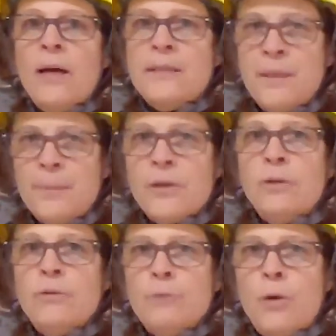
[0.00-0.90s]
a
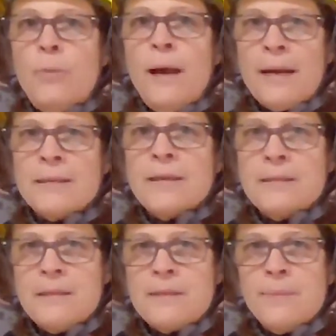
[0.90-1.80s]
typical rope
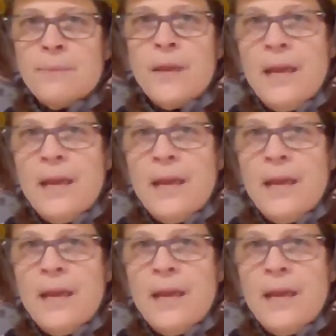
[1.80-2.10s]
access system.